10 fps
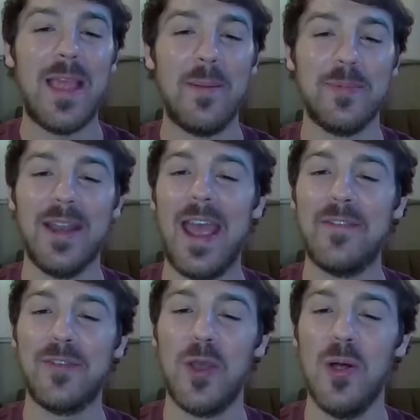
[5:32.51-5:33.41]
I'm going to
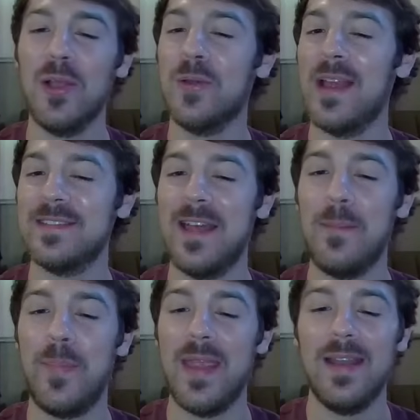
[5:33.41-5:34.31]
have to call a Grass
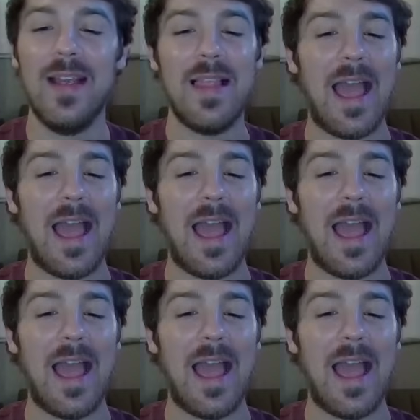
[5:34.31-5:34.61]
Knot bait.